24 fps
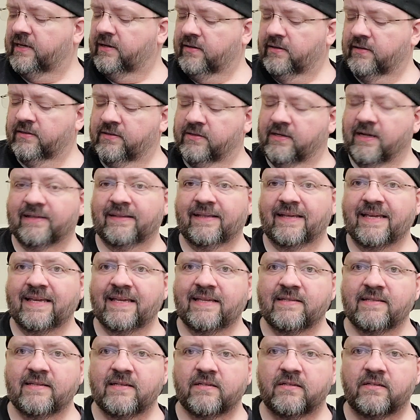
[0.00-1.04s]
it's not the
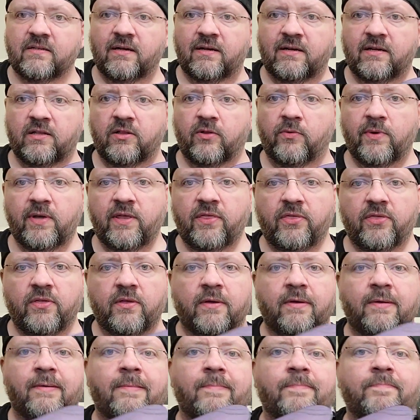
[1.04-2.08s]
easiest to deal with.
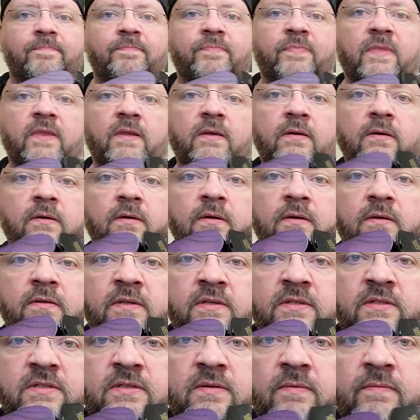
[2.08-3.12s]
This is a